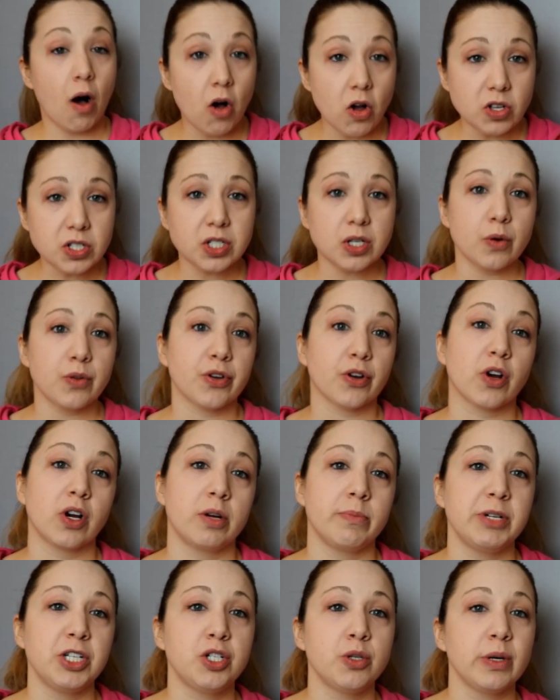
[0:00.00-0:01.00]
Also, they're
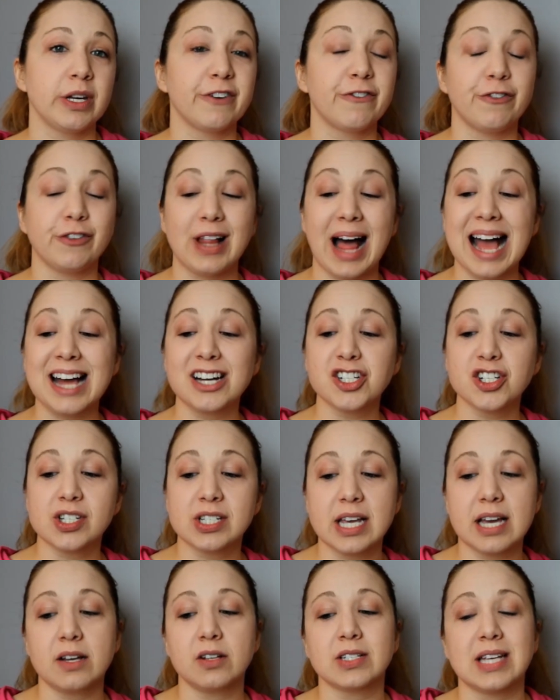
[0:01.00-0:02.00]
going to be doing flash
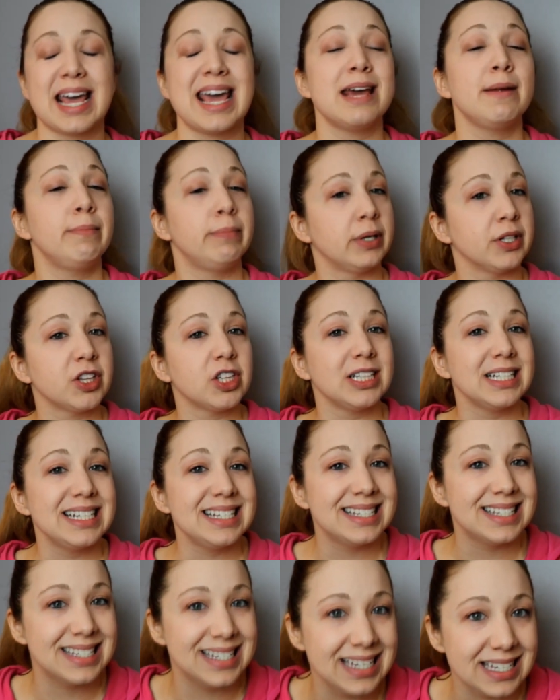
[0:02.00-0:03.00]
sales and
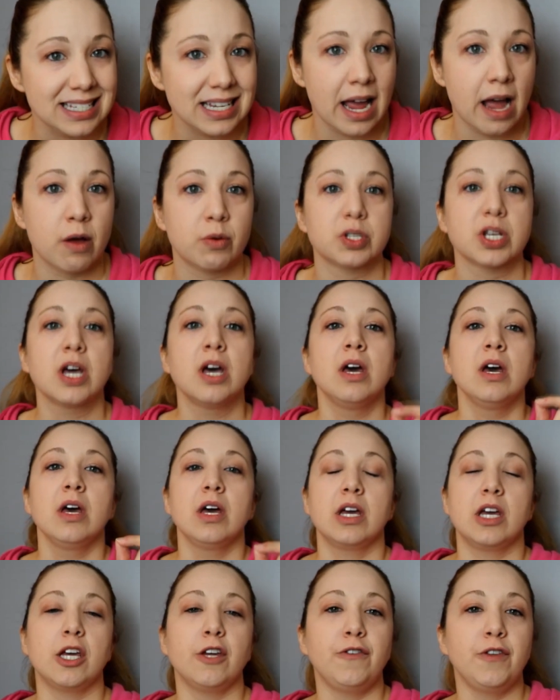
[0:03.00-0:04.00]
monthly discounts
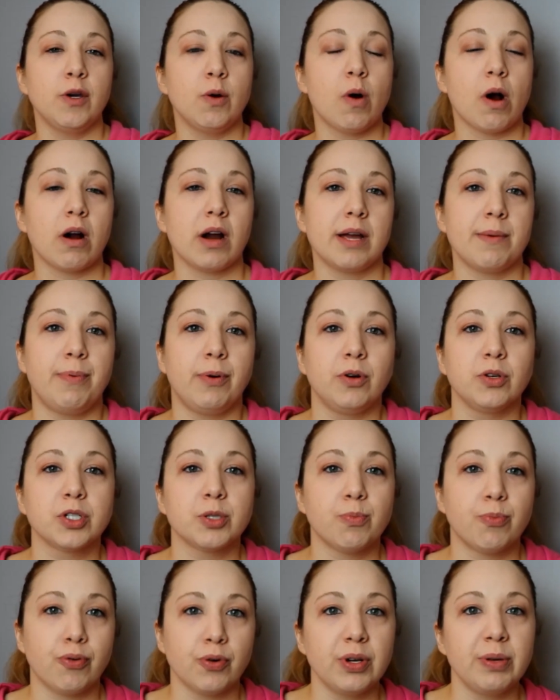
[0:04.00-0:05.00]
if you are a
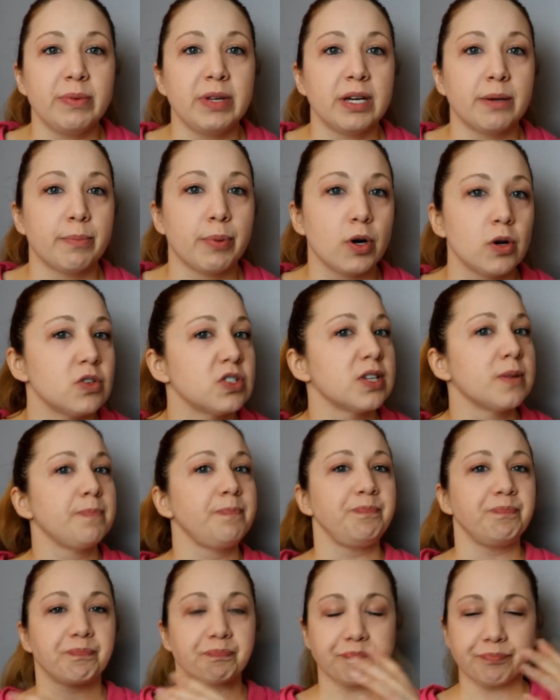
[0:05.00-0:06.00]
Pulse Premium
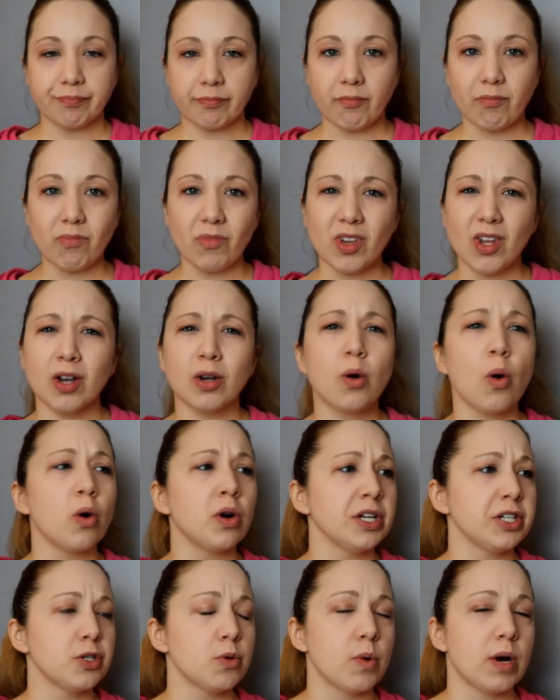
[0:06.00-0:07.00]
person.
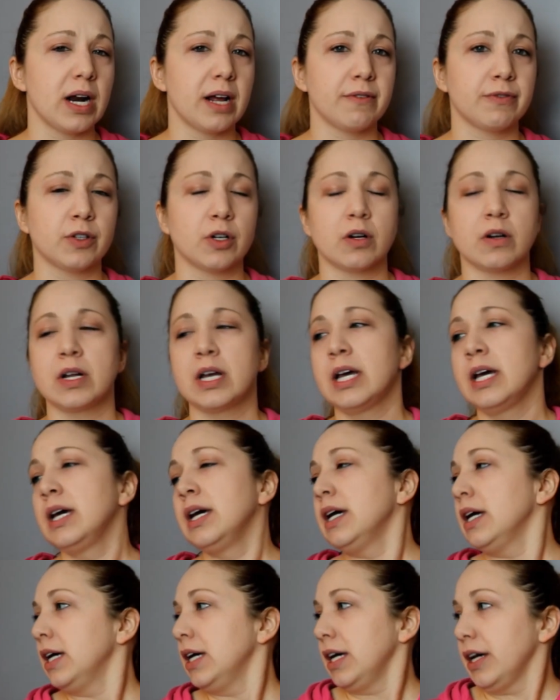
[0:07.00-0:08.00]
According to what I've learned,
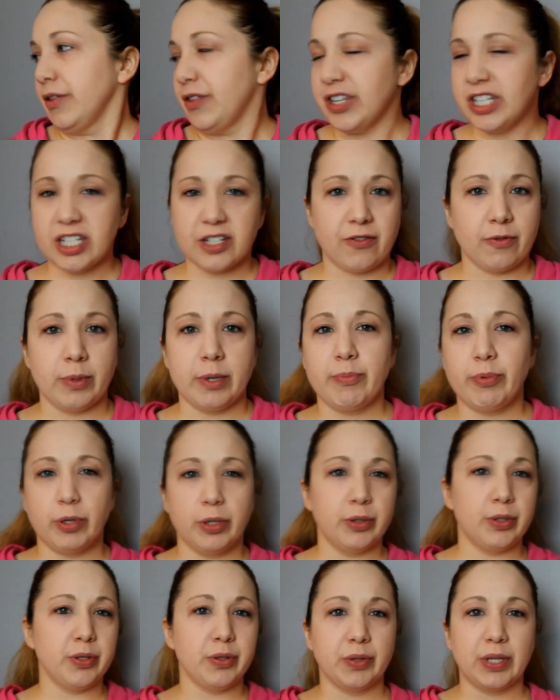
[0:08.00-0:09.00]
this is for people
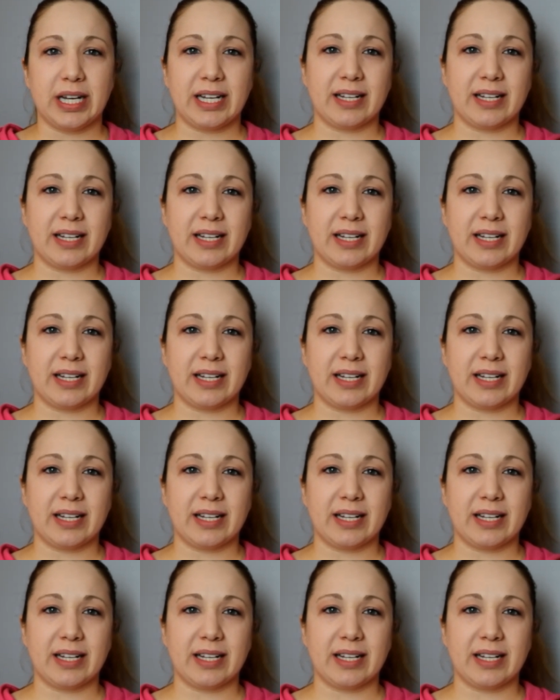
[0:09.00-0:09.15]
who do,